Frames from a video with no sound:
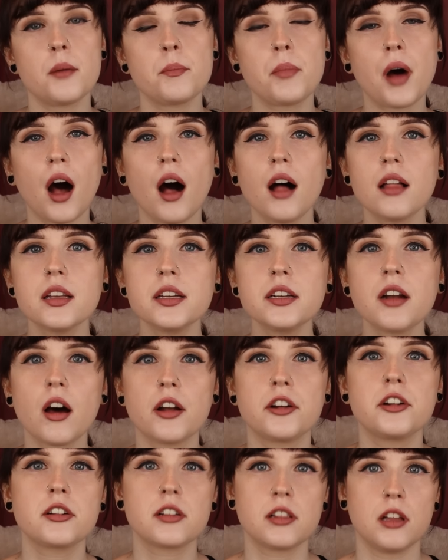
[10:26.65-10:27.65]
Pollen
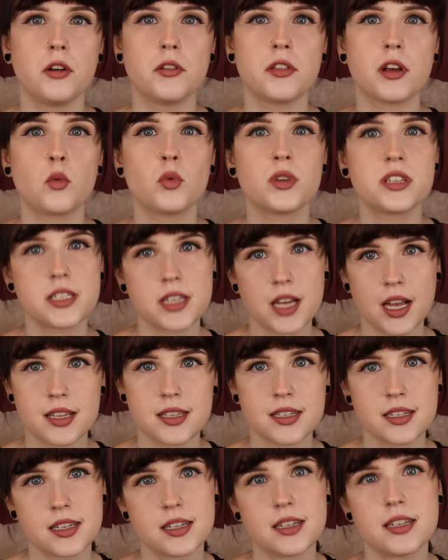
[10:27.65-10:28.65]
on her clothing was
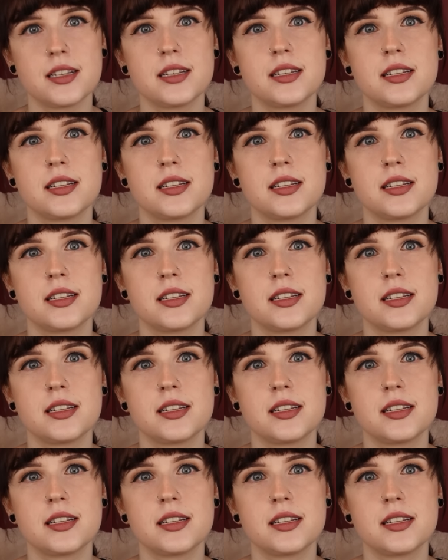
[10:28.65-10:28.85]
tested